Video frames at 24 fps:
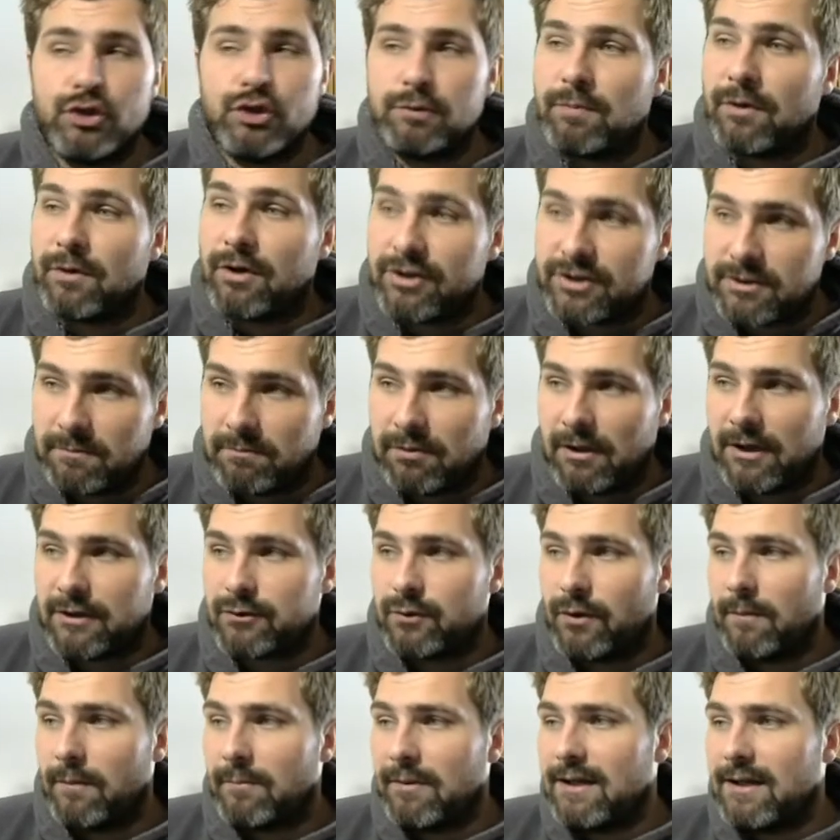because of
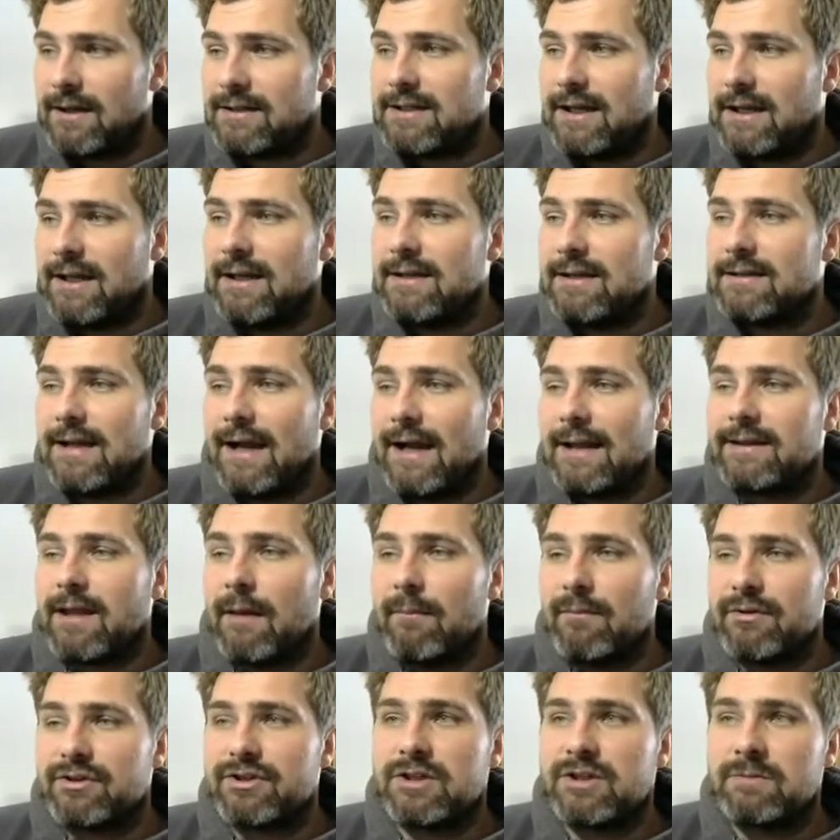+1 abilities, and
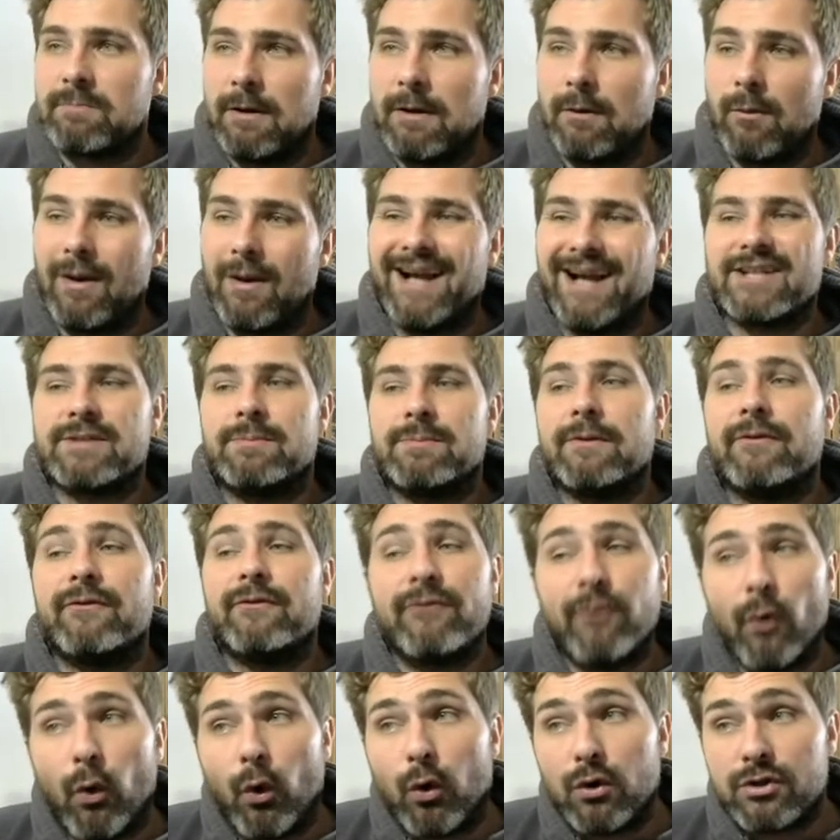Demolition Speed would actually be
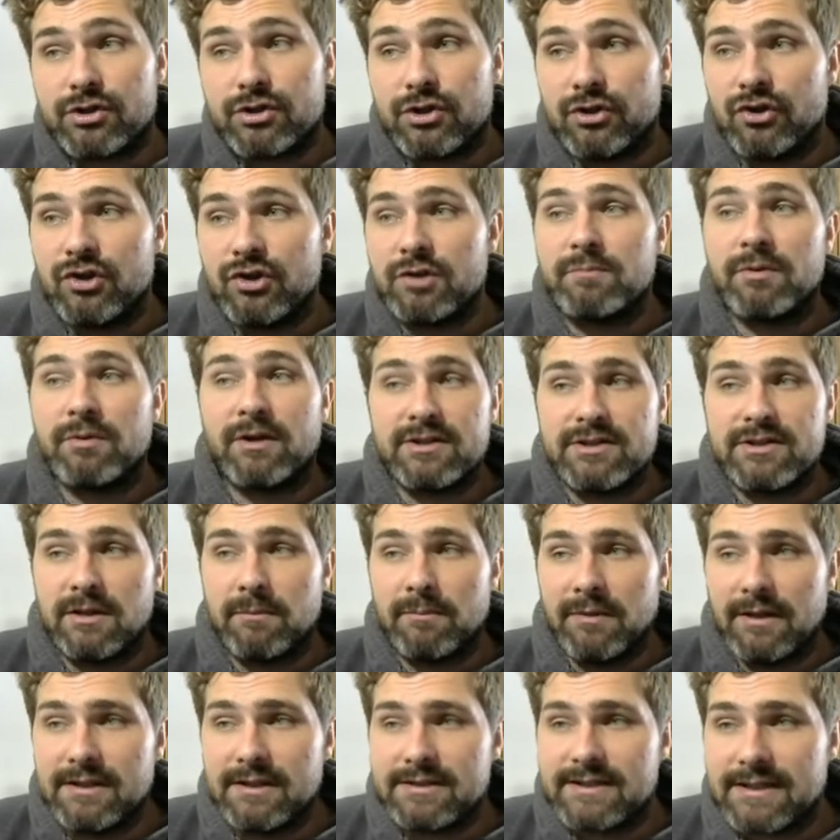4/2s because of the
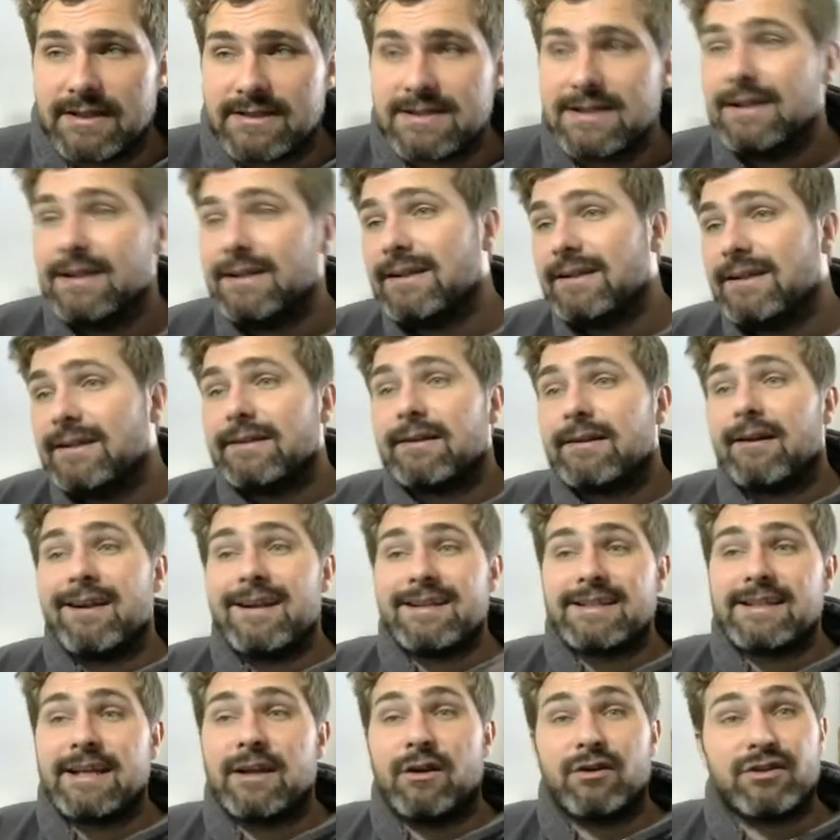abilities. Now let's
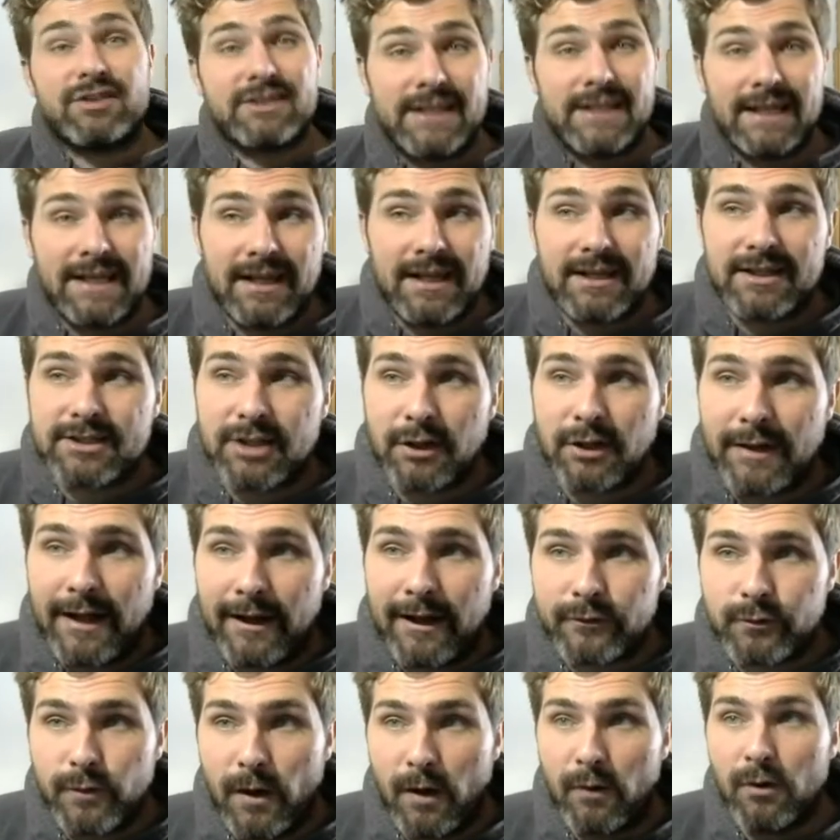say you've got Singing Stone out
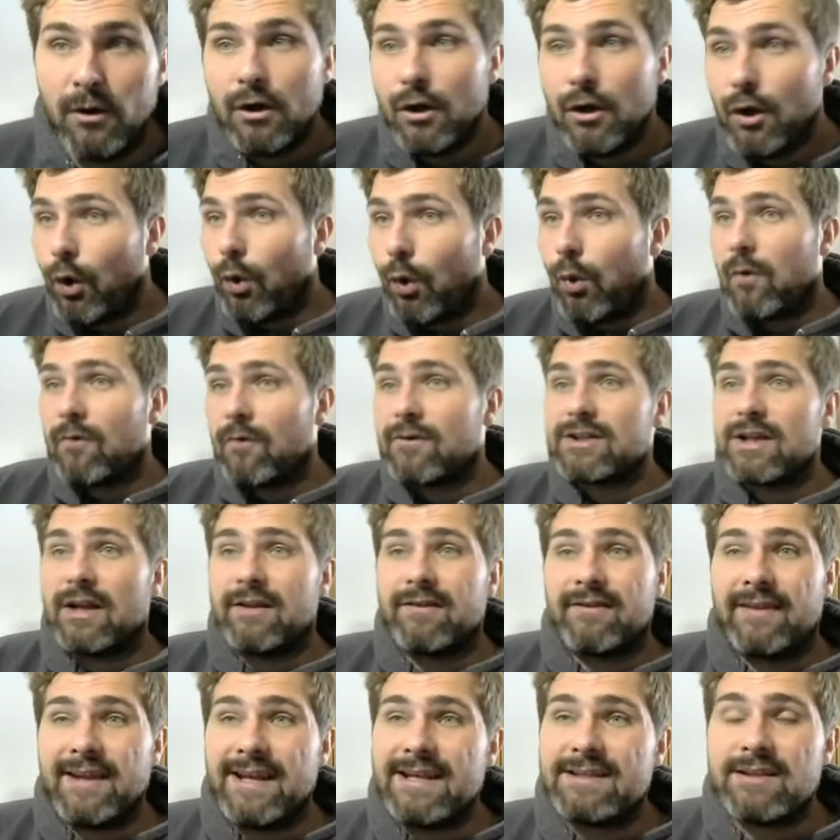as well. All of a
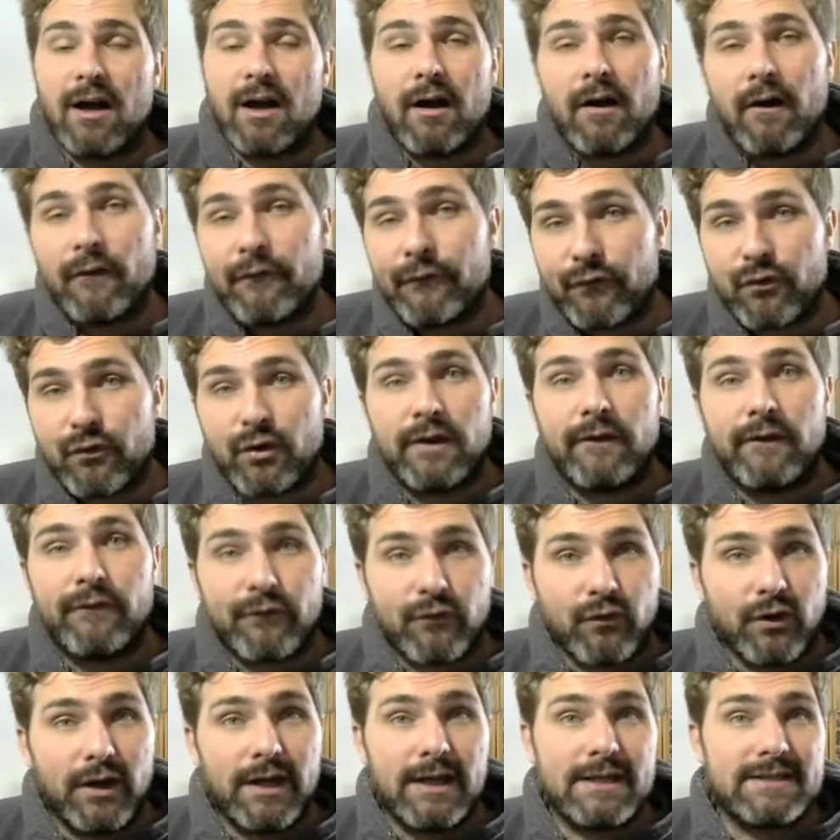sudden, these are
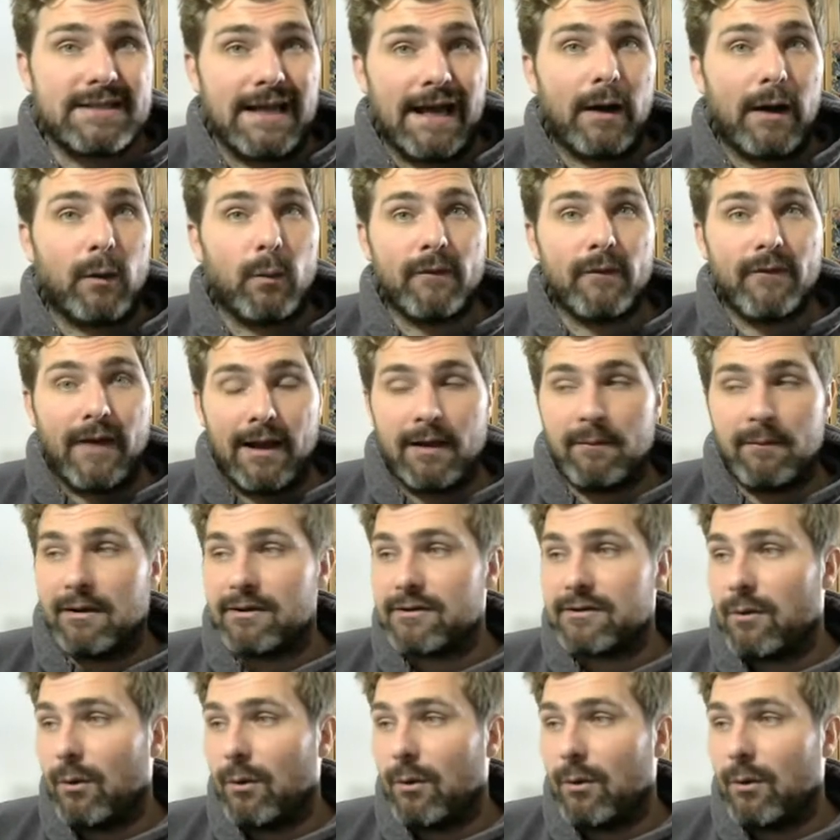3/3s out with Elemental